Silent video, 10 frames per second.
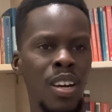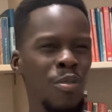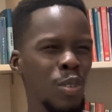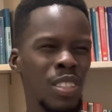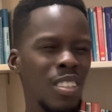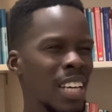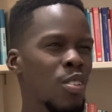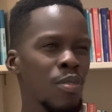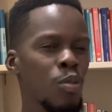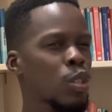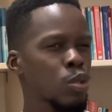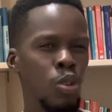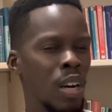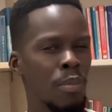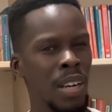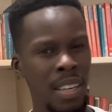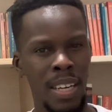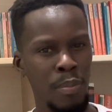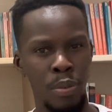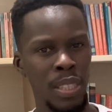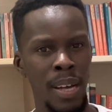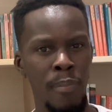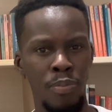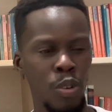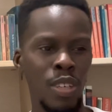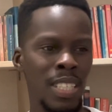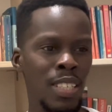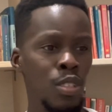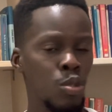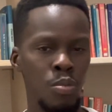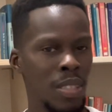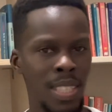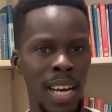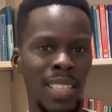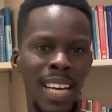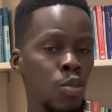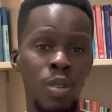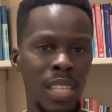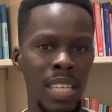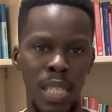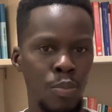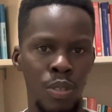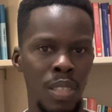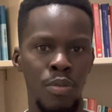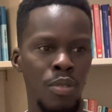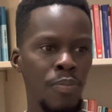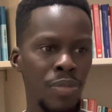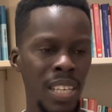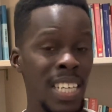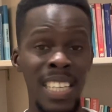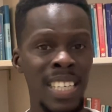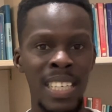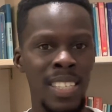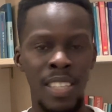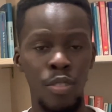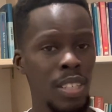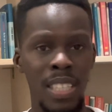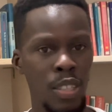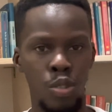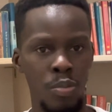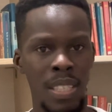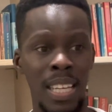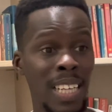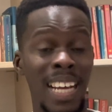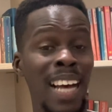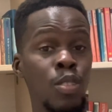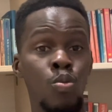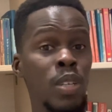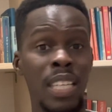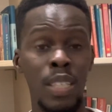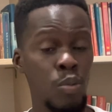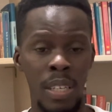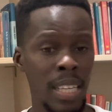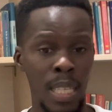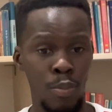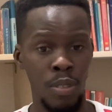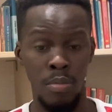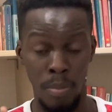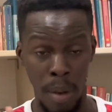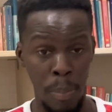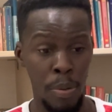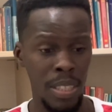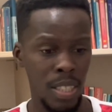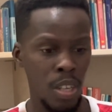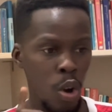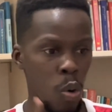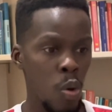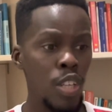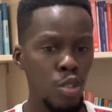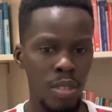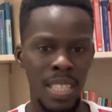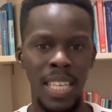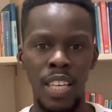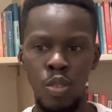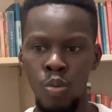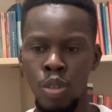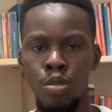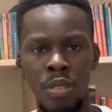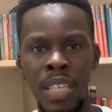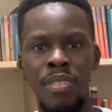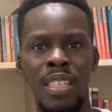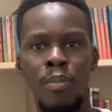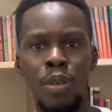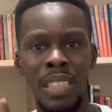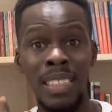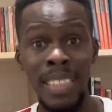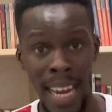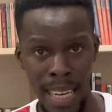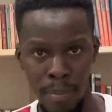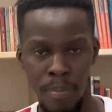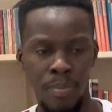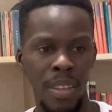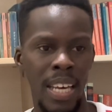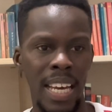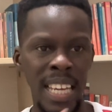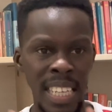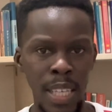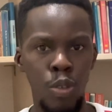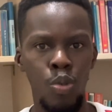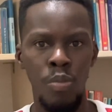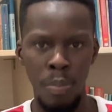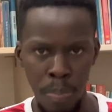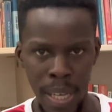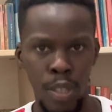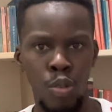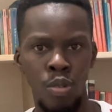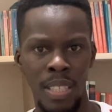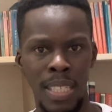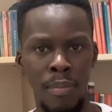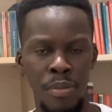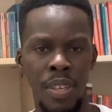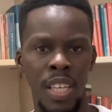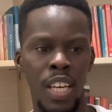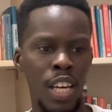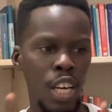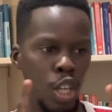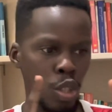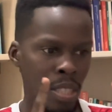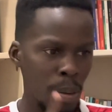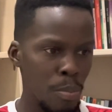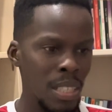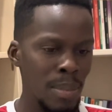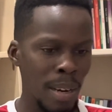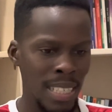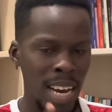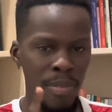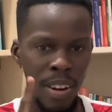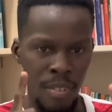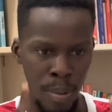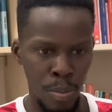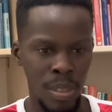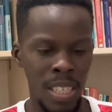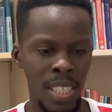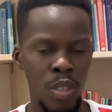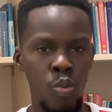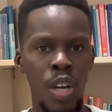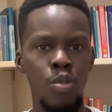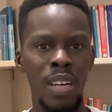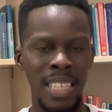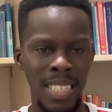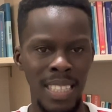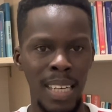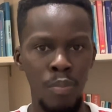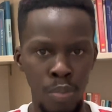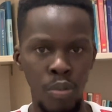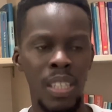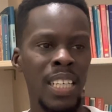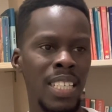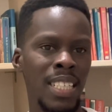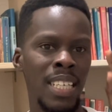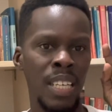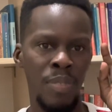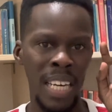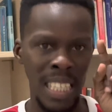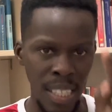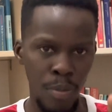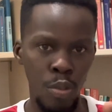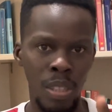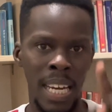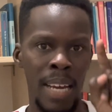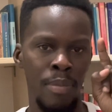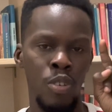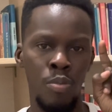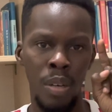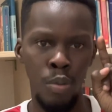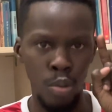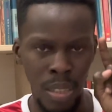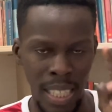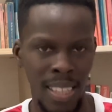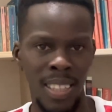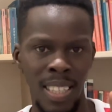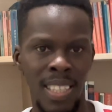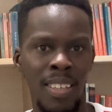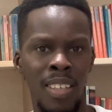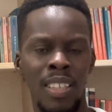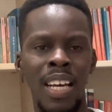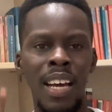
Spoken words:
For Chelsea, I don't even want to talk about Graham Potter, because he needs to be sacked as quickly as possible. He seriously needs to be sacked as quickly as possible. My point is, when you say you want to give somebody time, it needs to be based on something. Somebody must have a reputation where you can stand boldly and say, if I give you time, he'll be able to turn things around.